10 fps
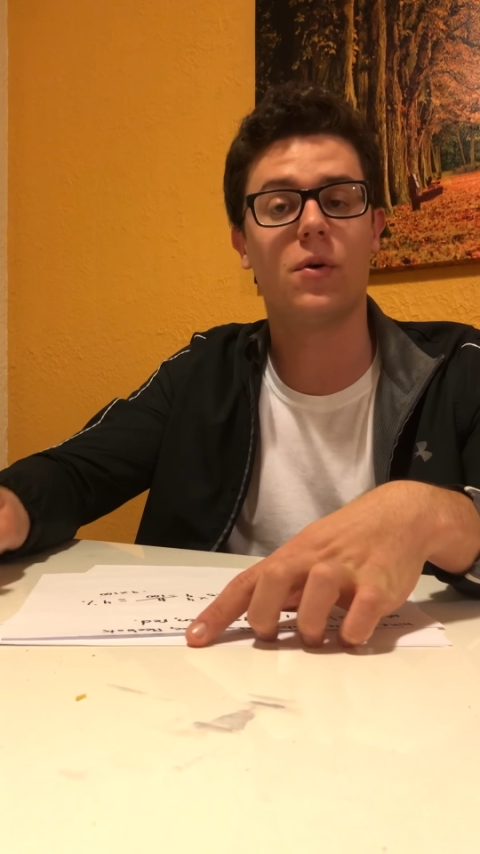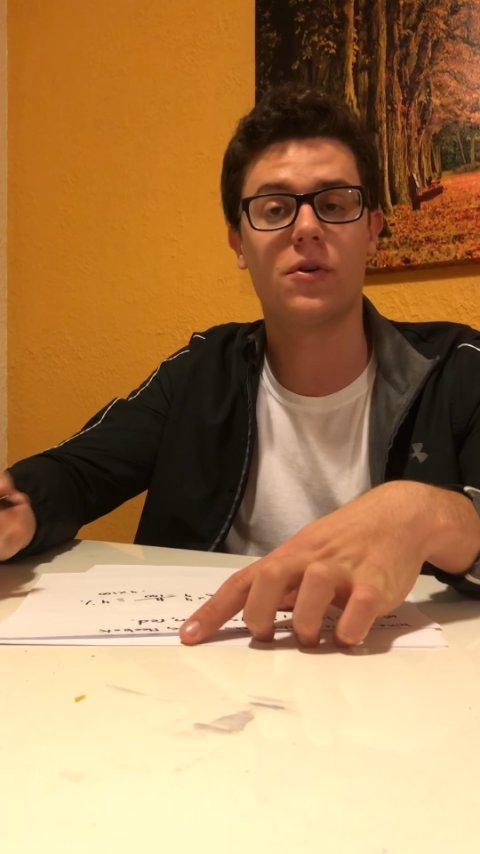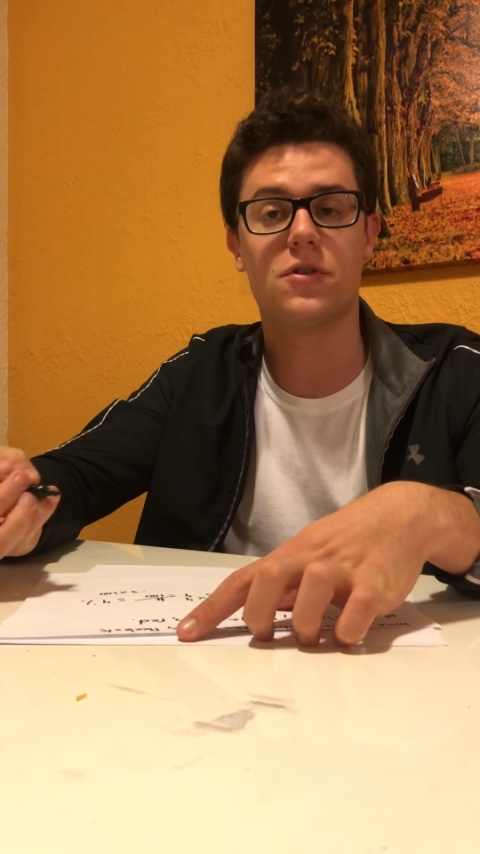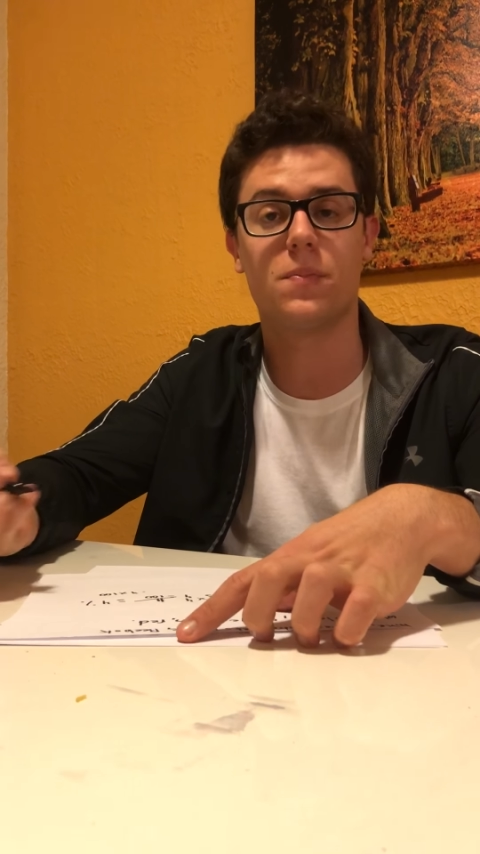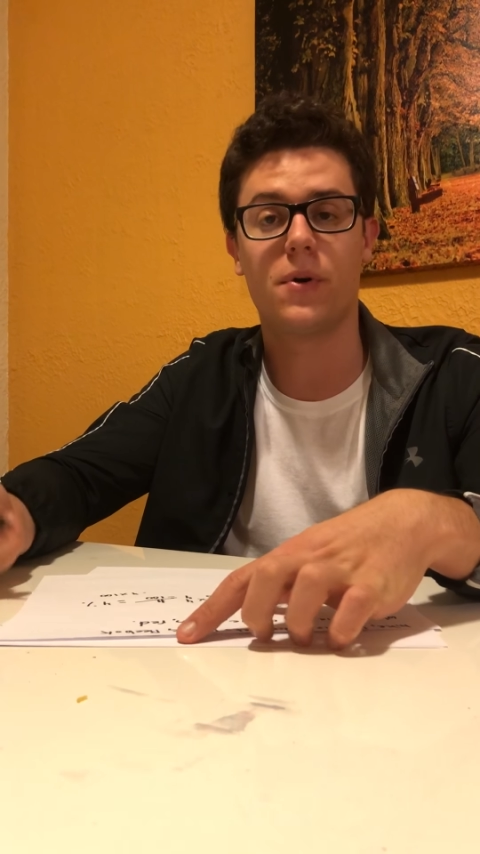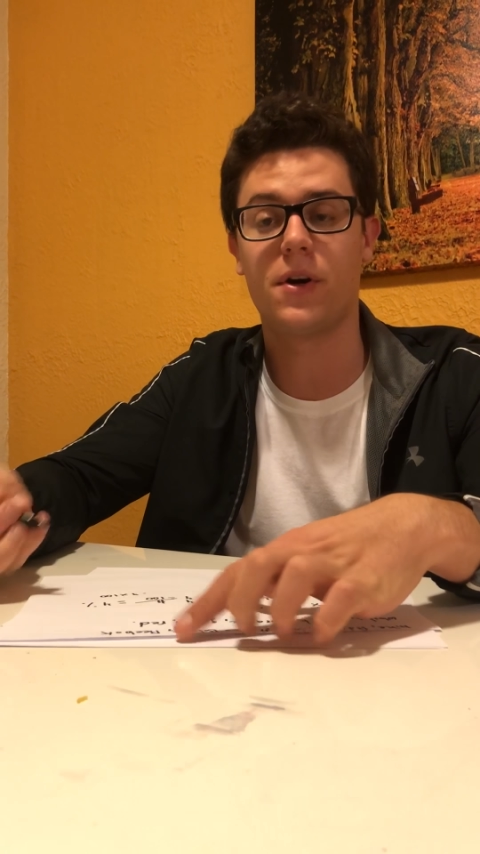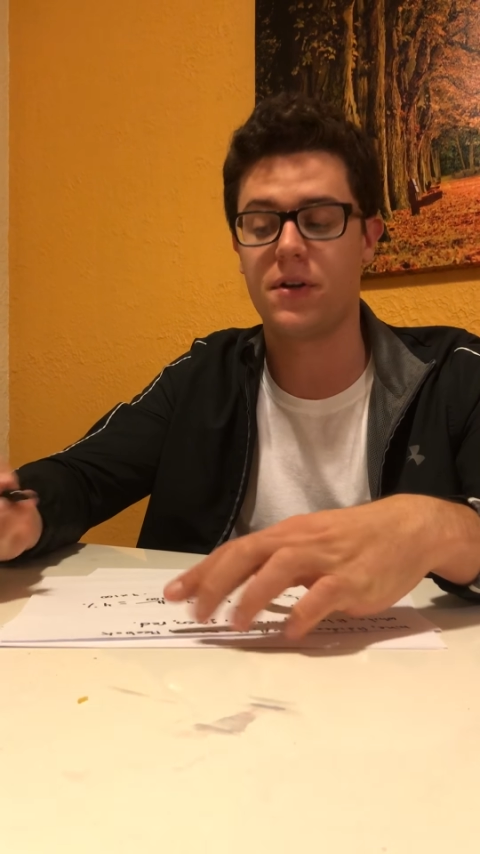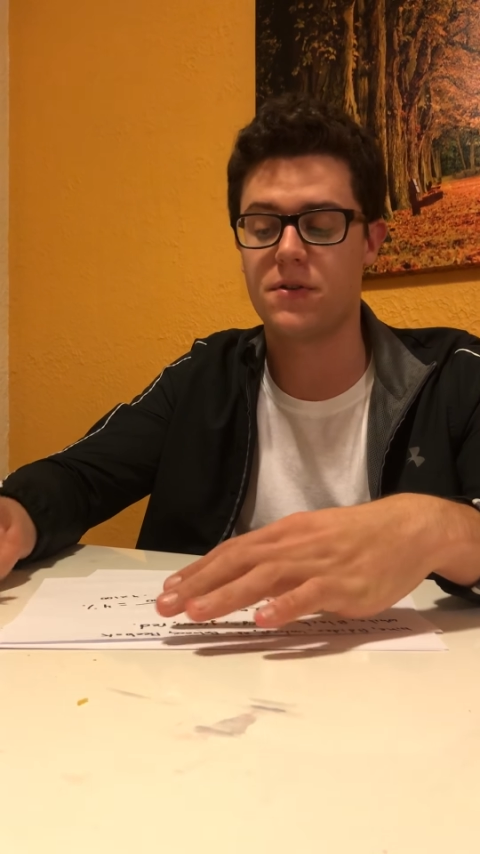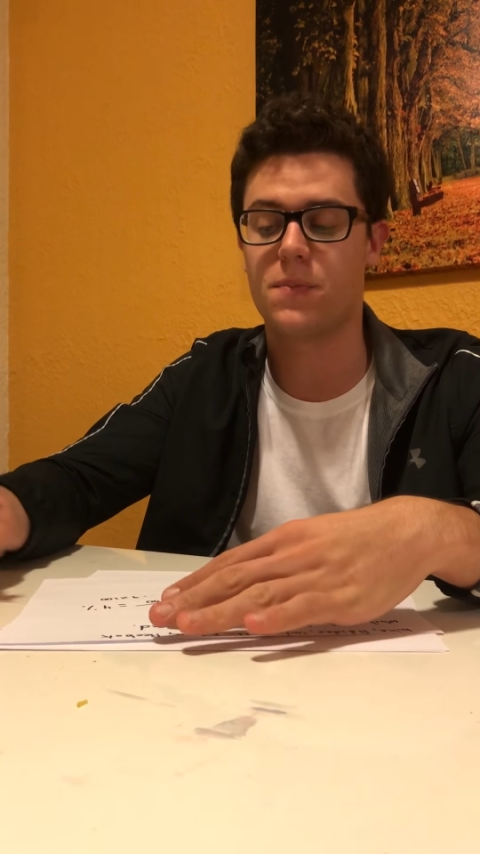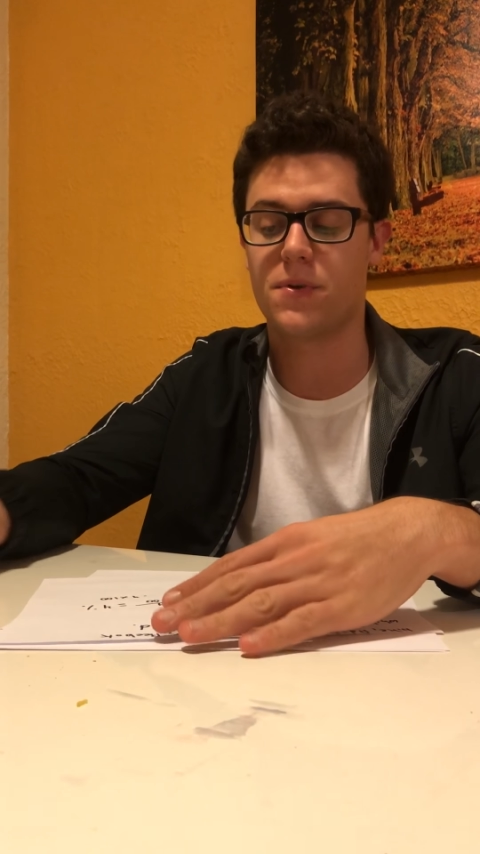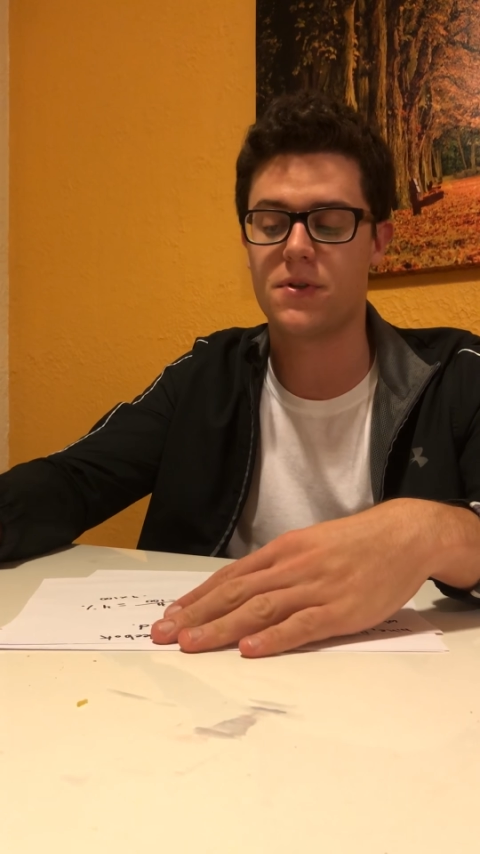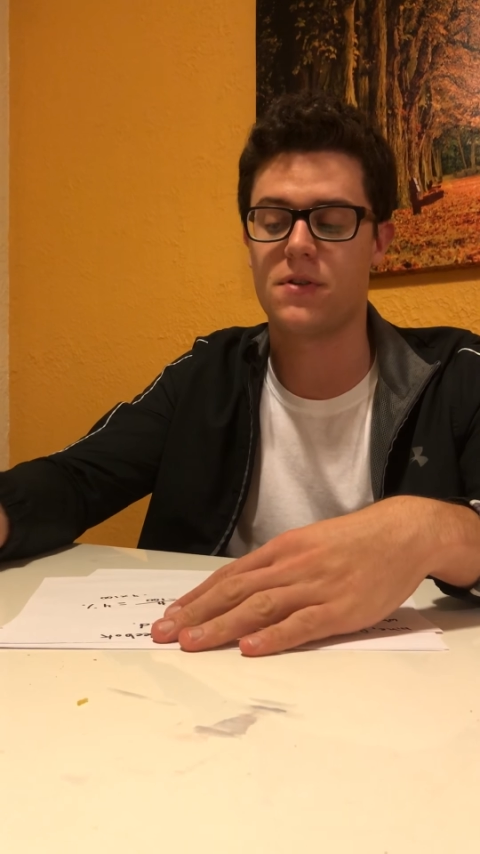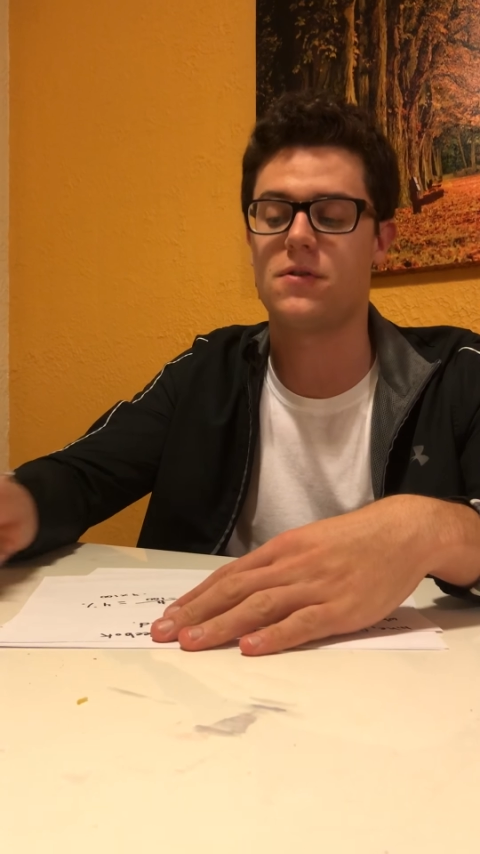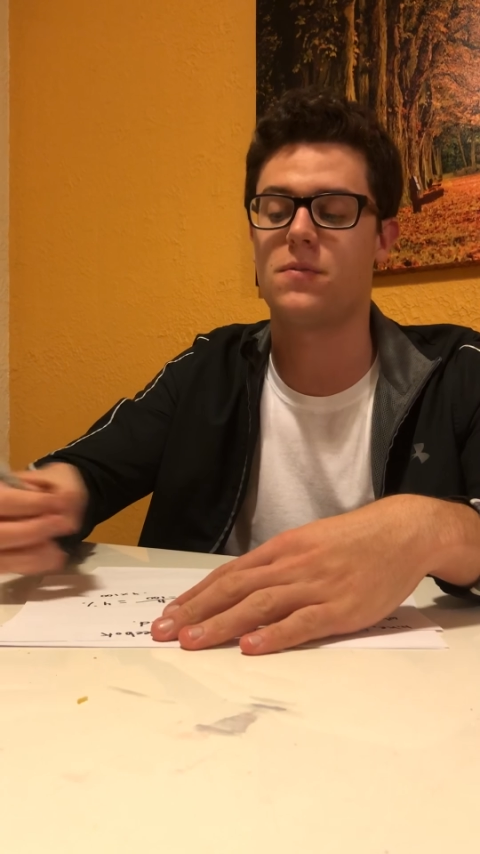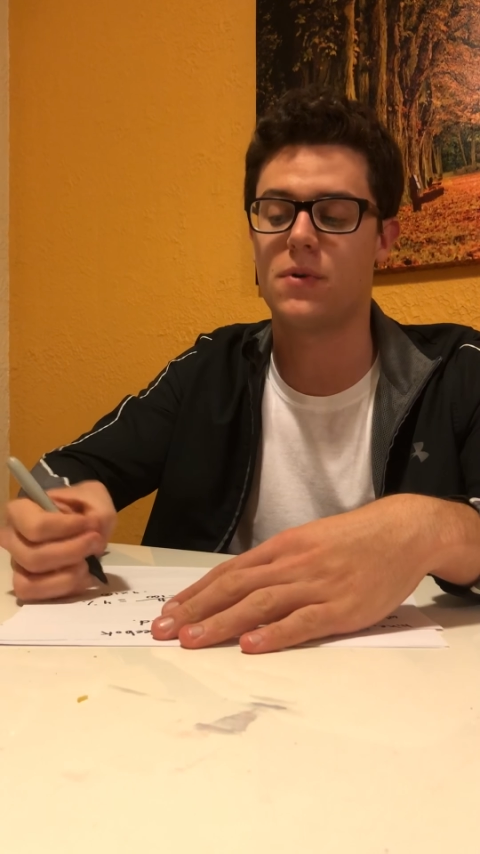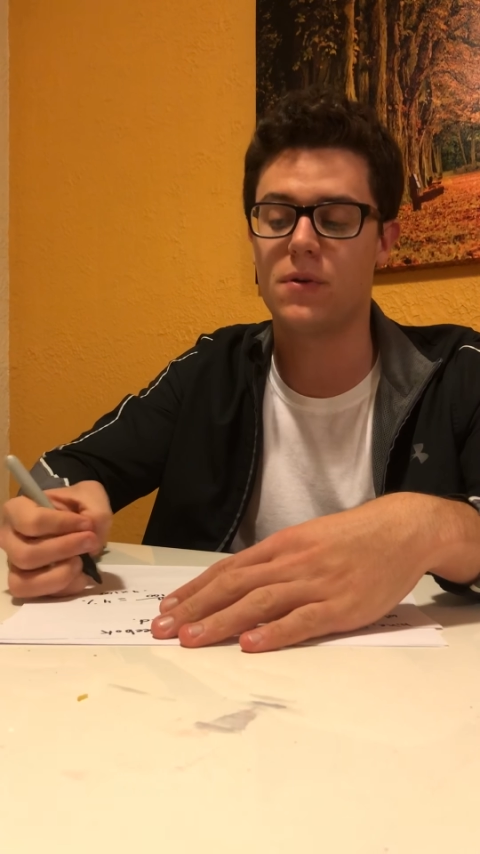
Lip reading: order to put it into percentage